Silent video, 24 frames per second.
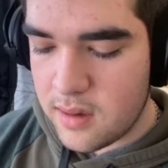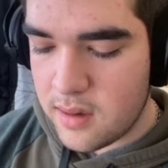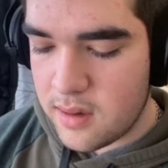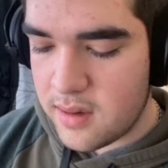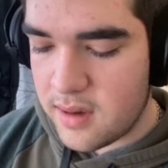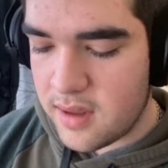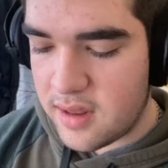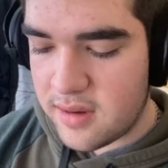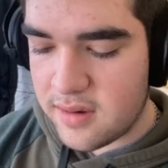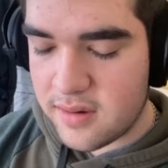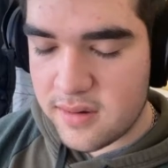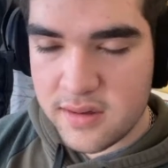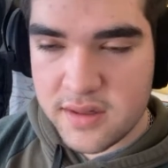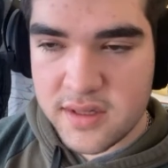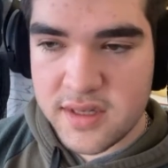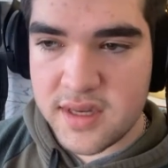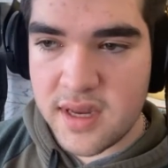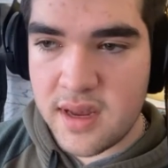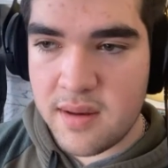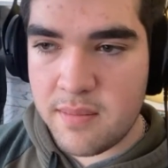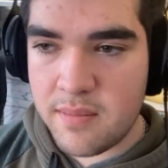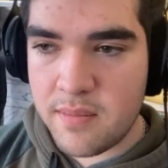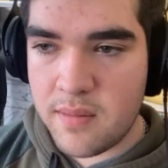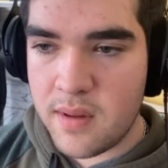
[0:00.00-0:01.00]
another whole
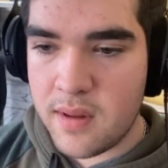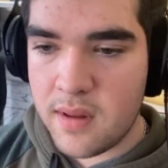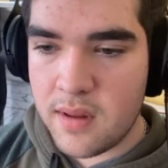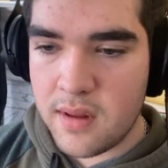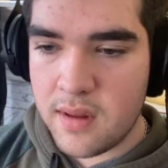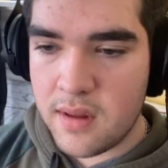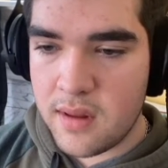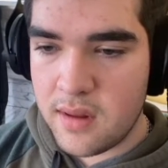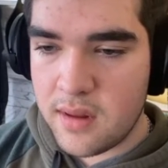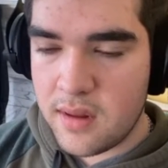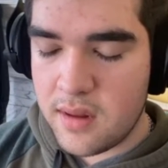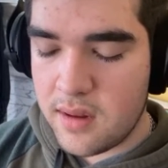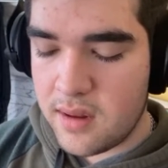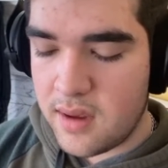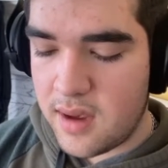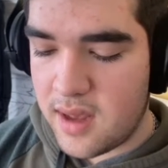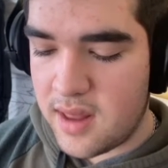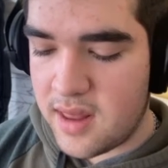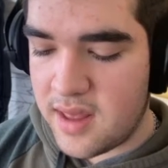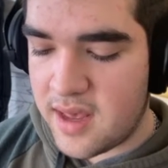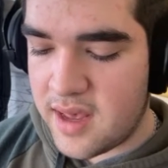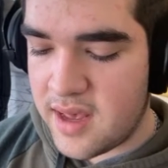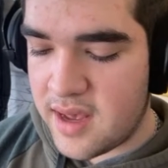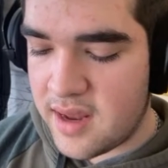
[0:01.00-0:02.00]
step.
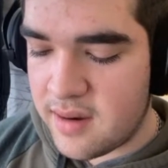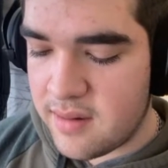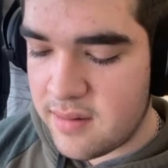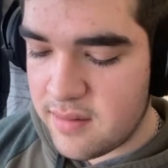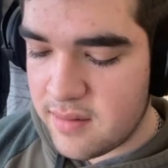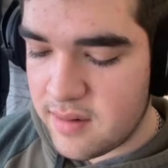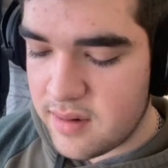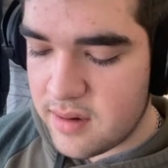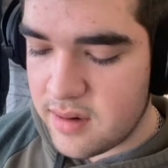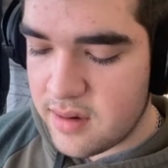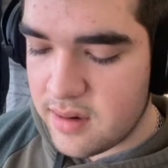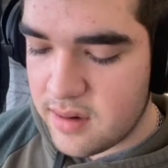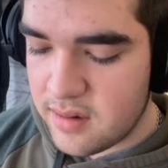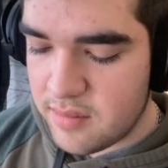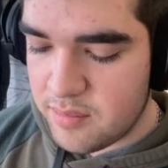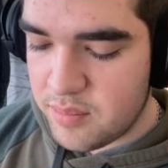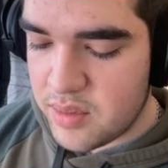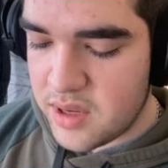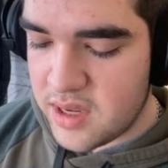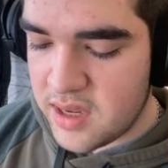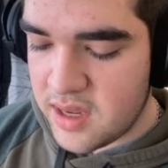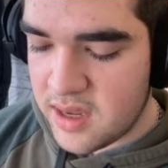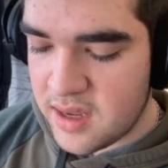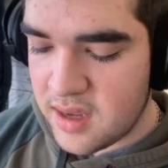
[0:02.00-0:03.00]
And then
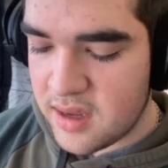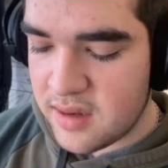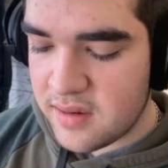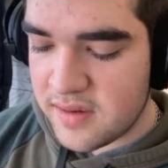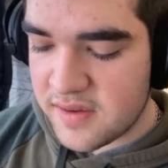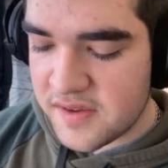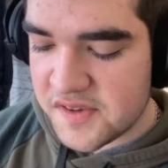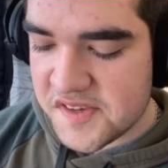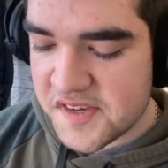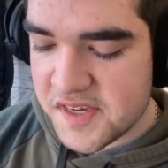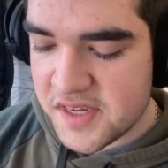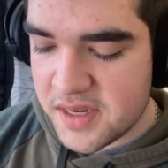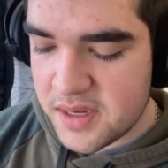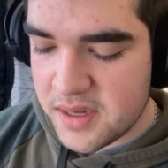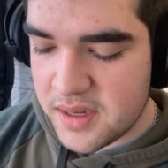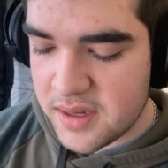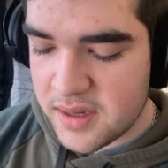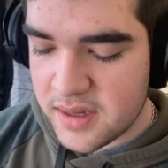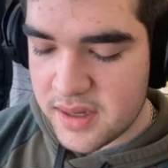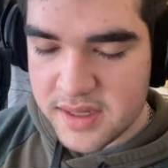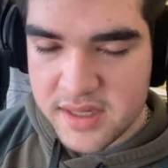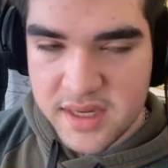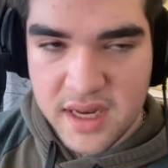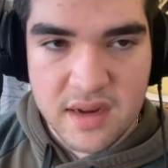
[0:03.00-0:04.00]
B to C
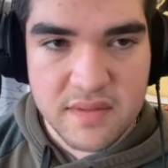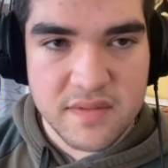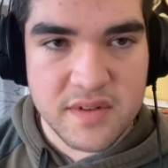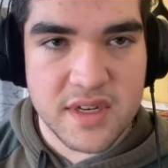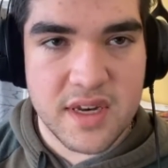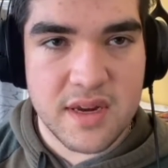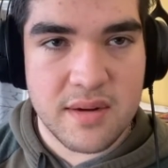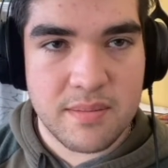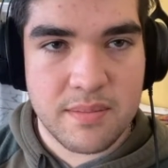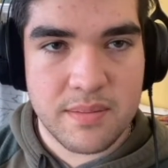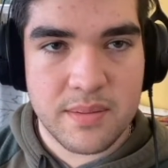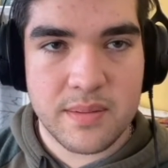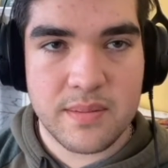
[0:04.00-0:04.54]
is a half step.